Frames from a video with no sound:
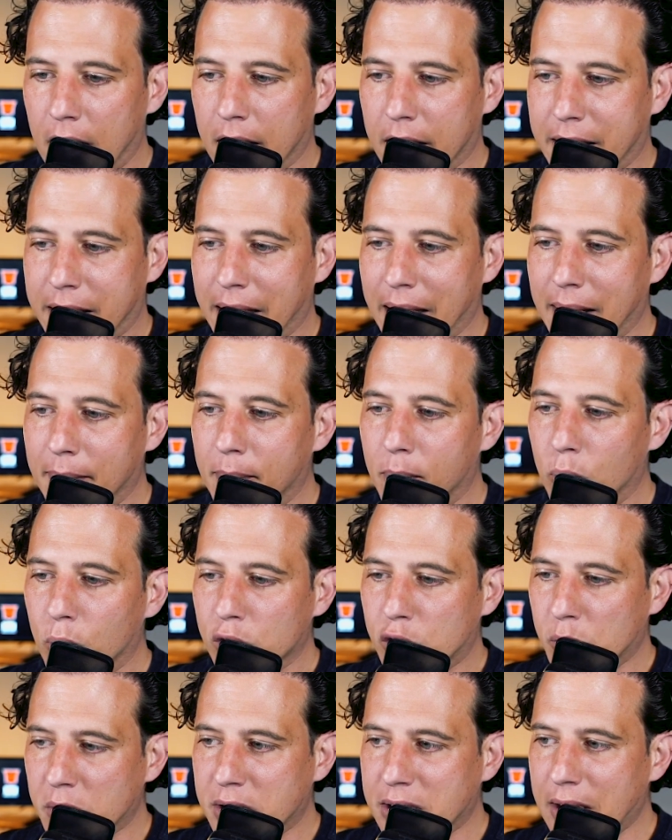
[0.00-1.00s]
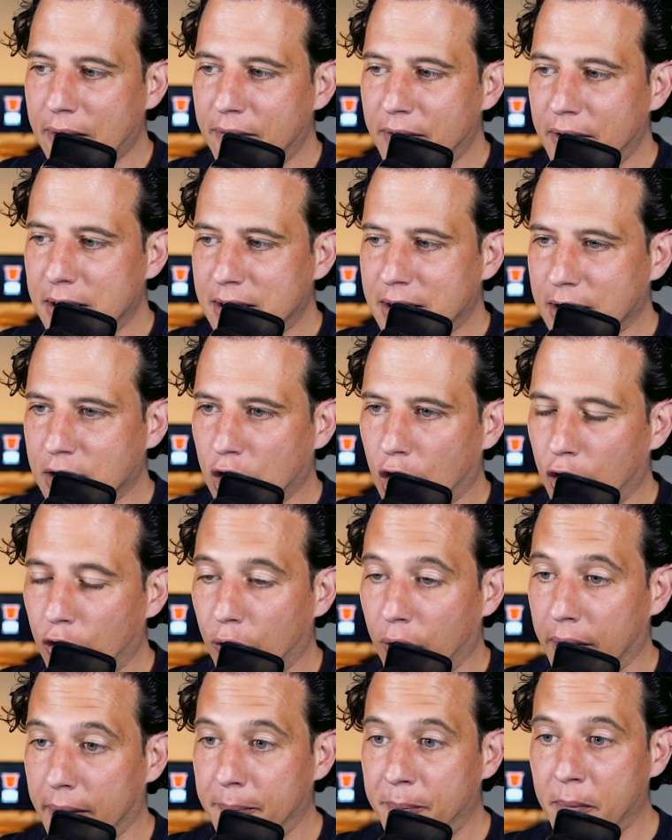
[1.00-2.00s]
Kim, which was
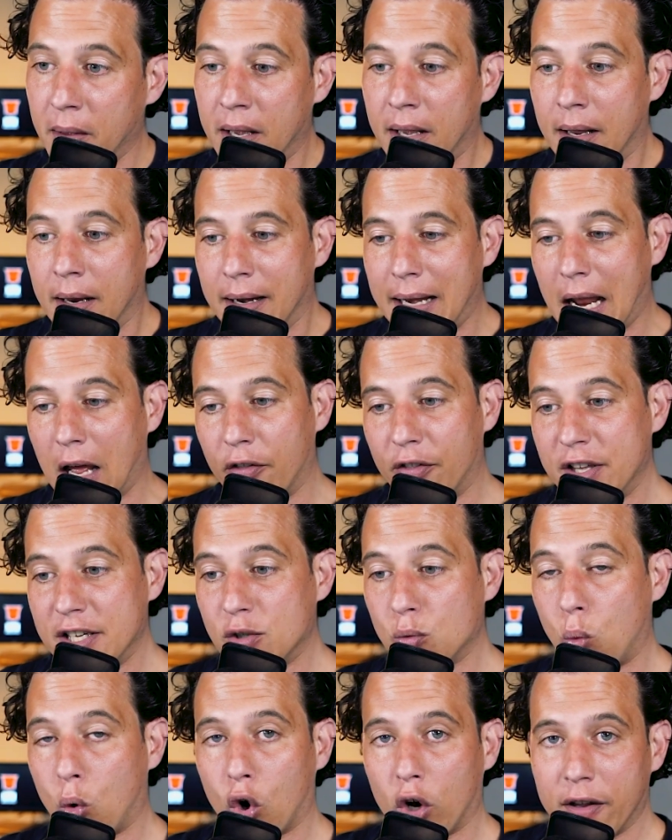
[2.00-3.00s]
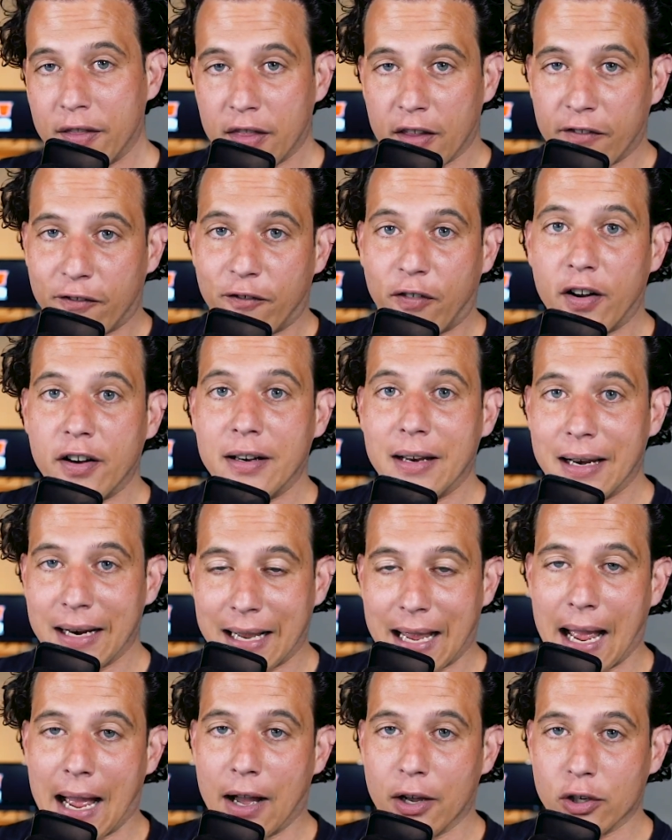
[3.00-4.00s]
7,600. Now, these were in the funded
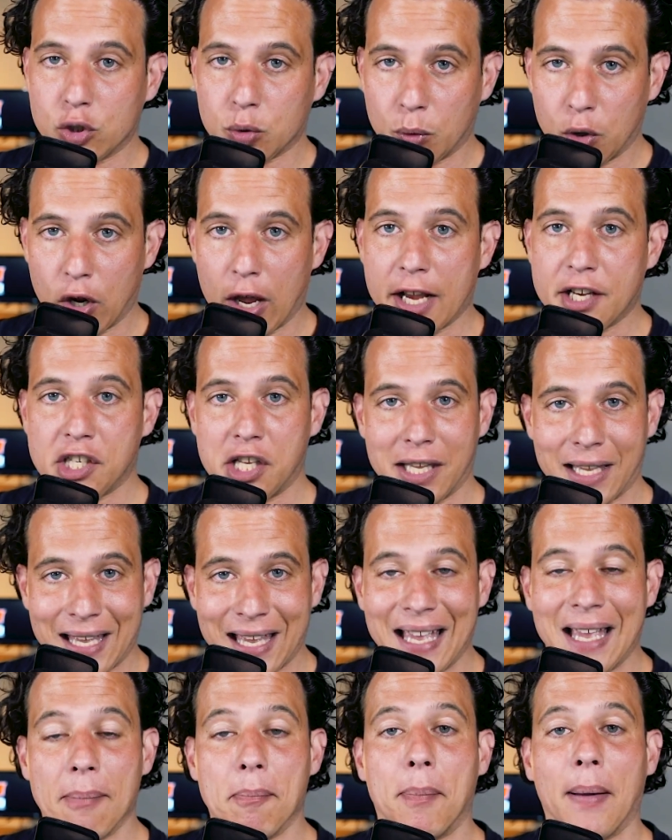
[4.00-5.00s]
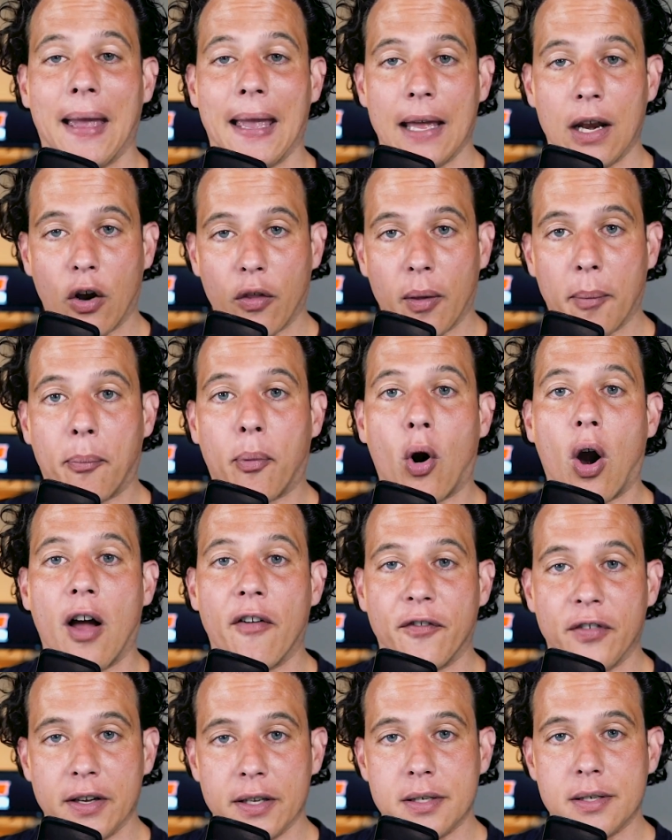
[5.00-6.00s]
accounts where you actually can get paid on the
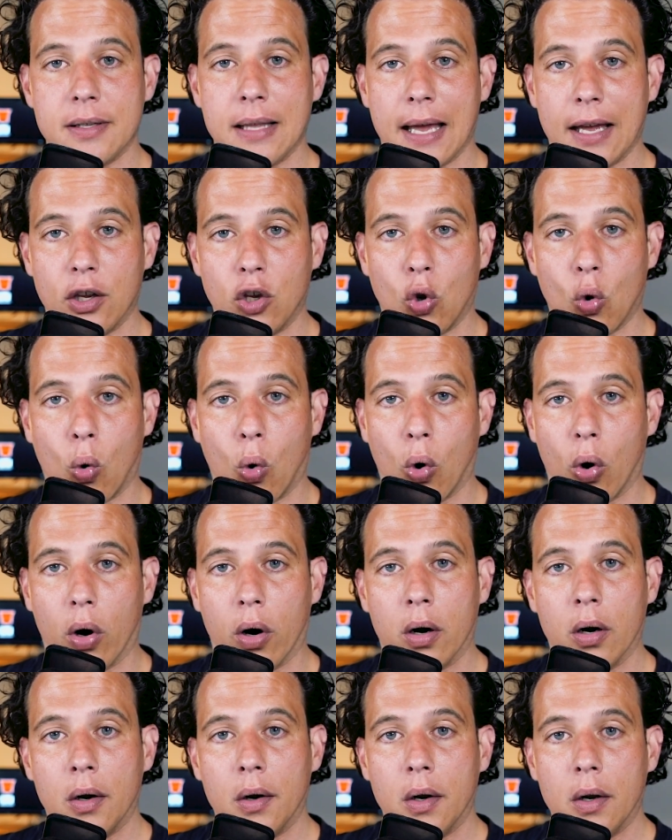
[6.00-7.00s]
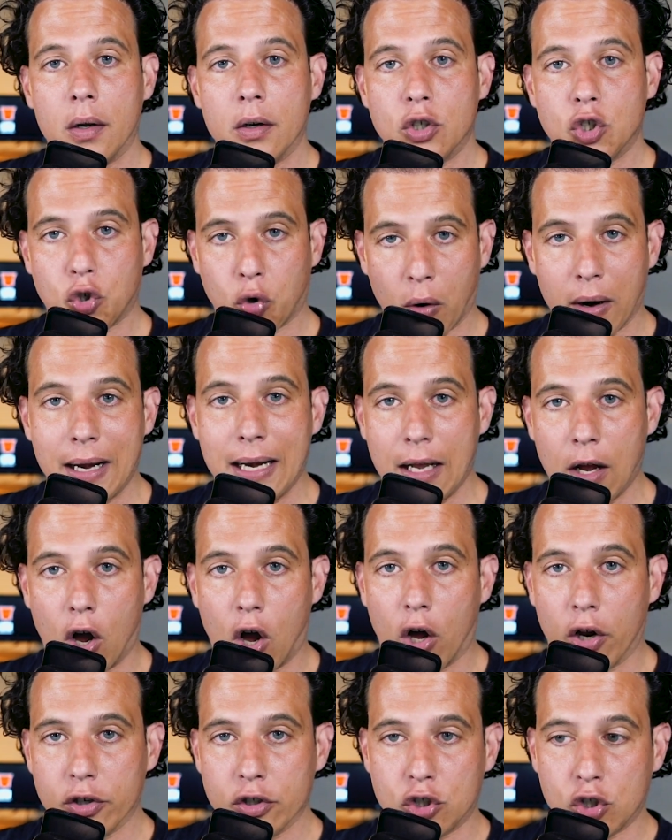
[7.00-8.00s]
profits that you're trading
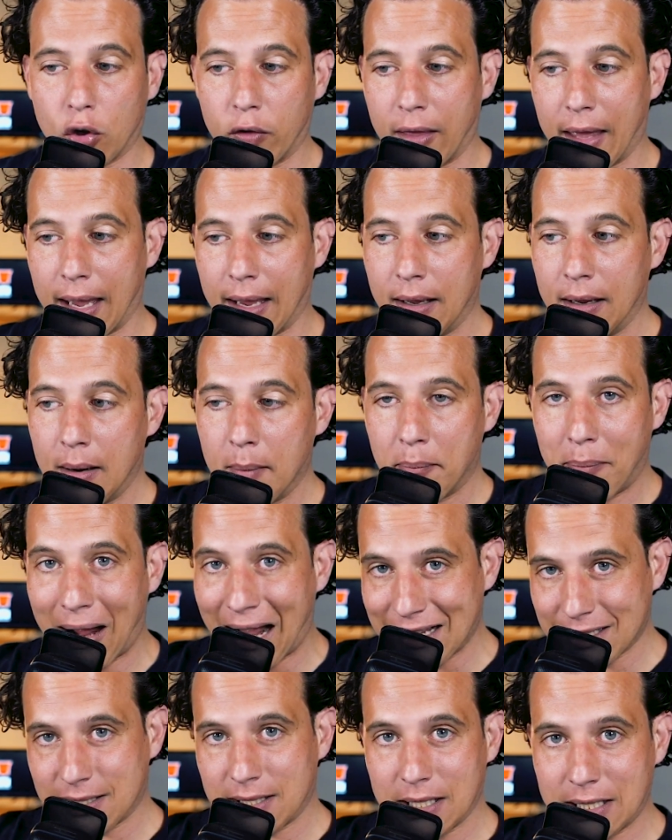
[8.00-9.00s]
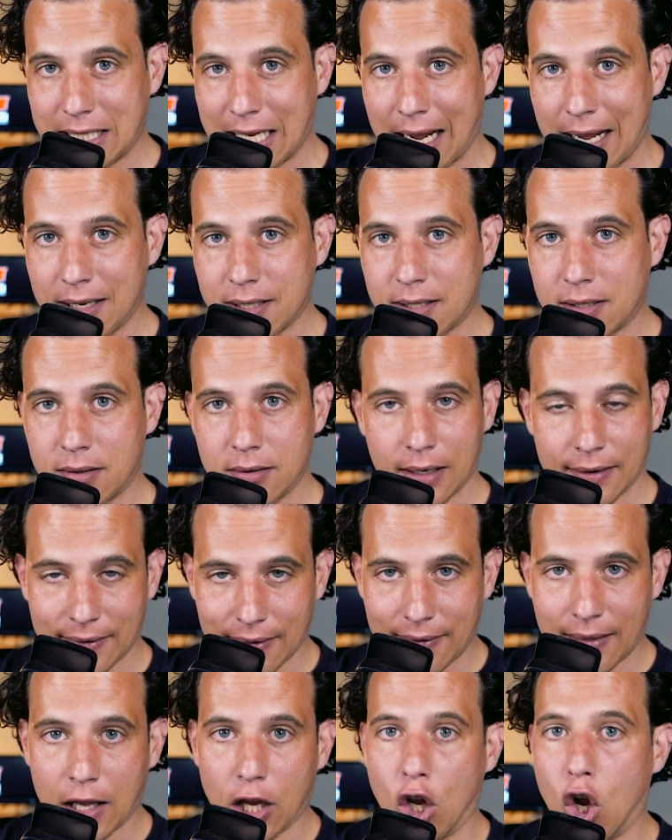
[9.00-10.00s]
on. So they pass the test, and
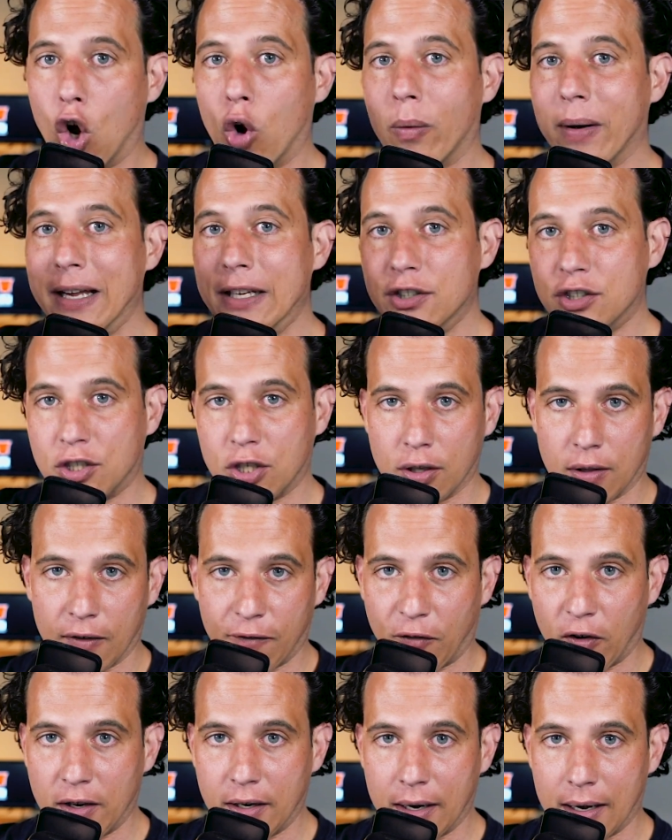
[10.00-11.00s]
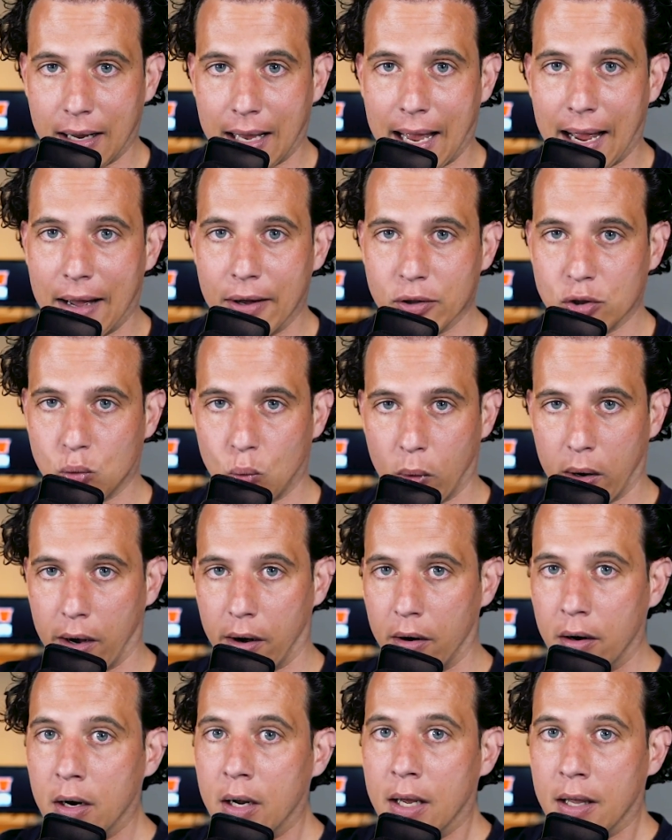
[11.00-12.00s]
then they go into the funded accounts
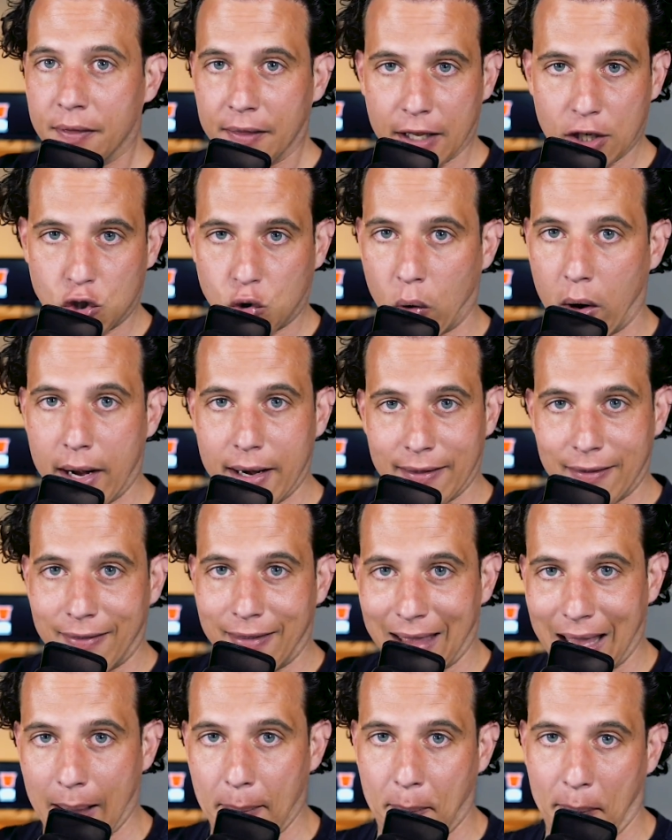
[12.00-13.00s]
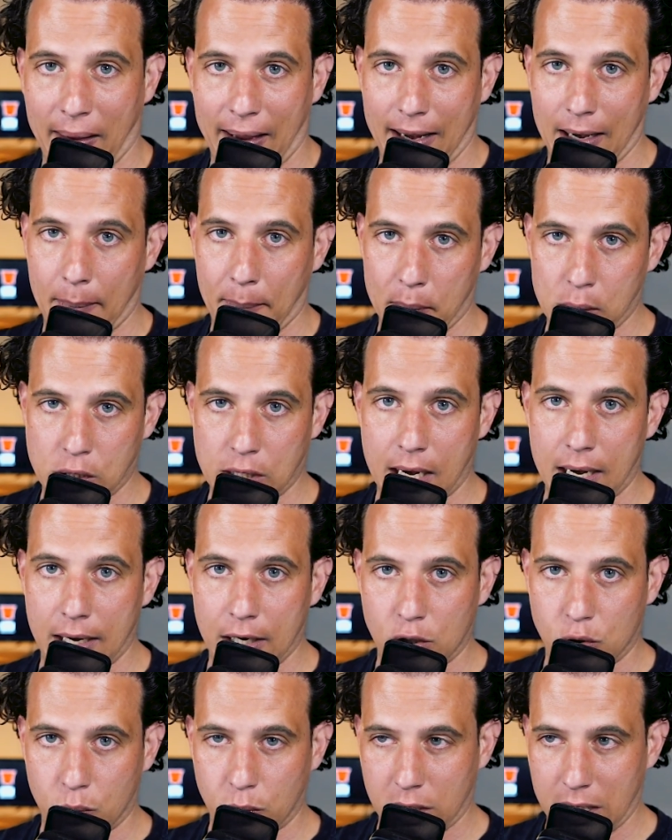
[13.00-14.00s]
where they trade, and then they get paid a
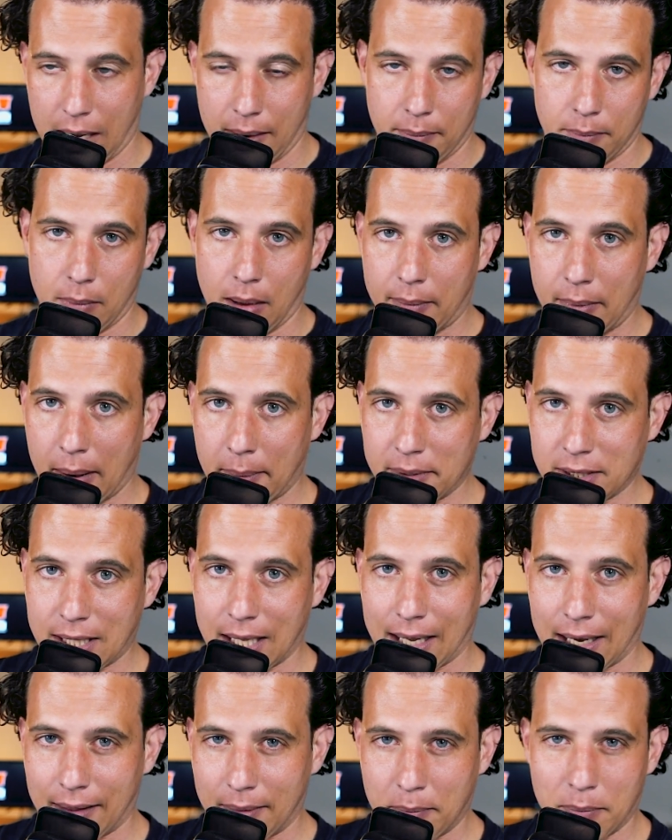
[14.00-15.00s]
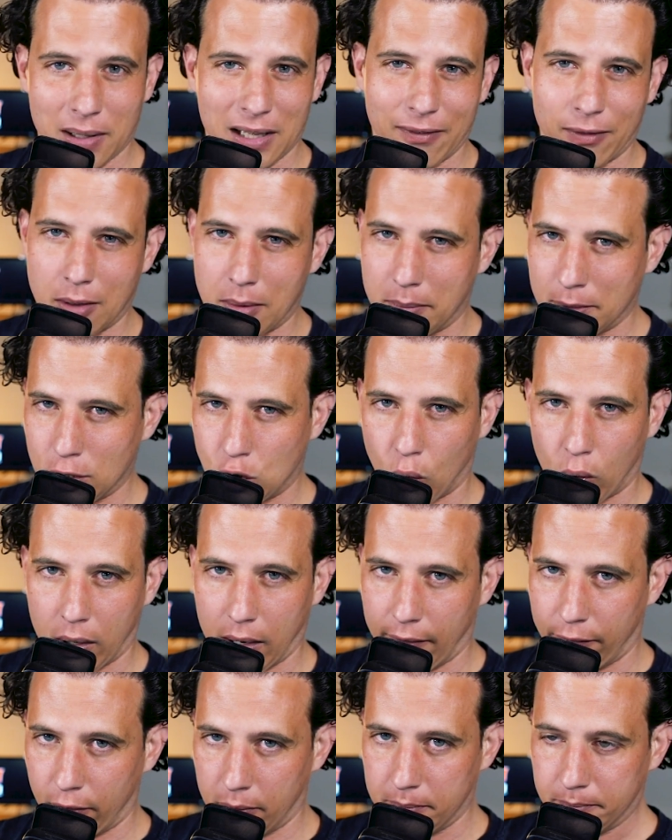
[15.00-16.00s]
percentage, which I'm not mistaken, I believe the majority
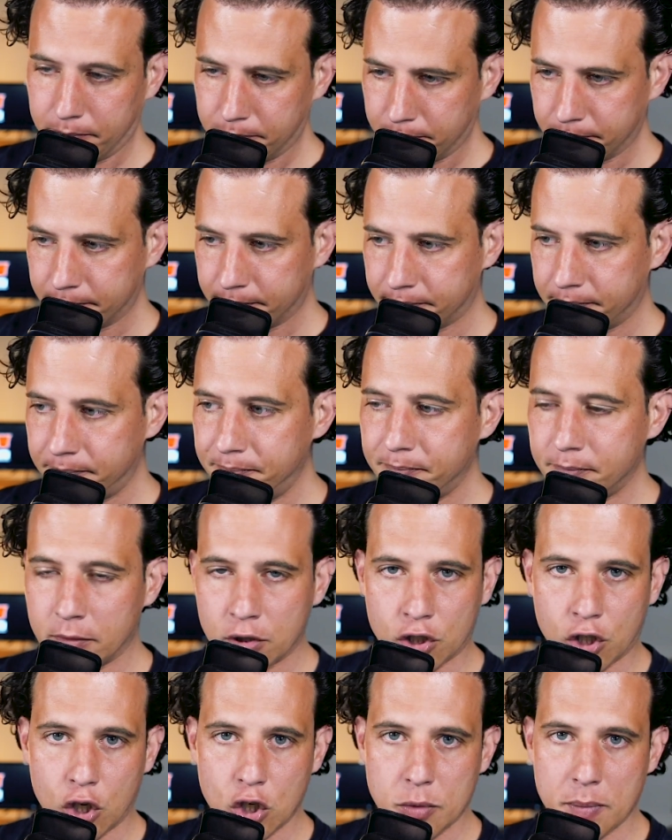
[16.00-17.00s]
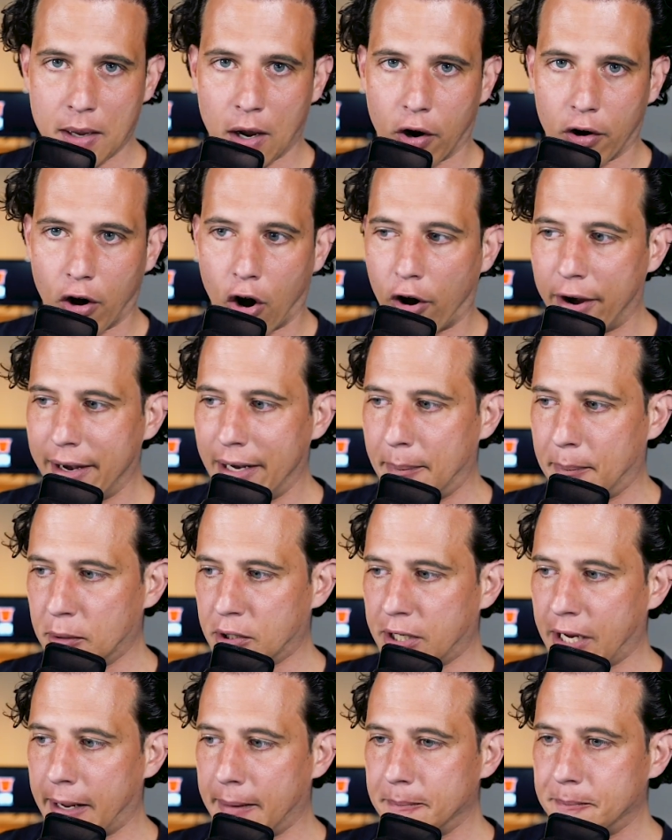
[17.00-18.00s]
of them, are
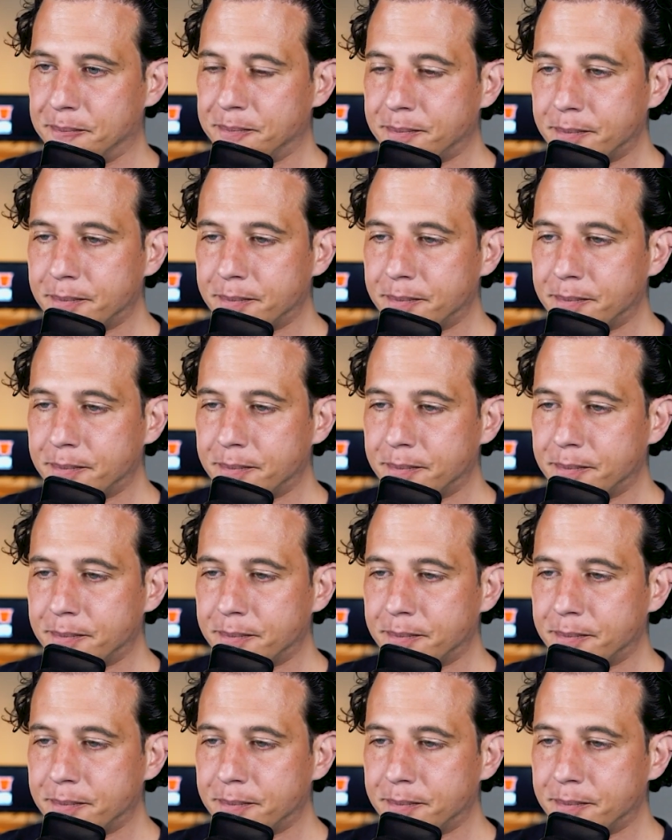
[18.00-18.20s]
80%.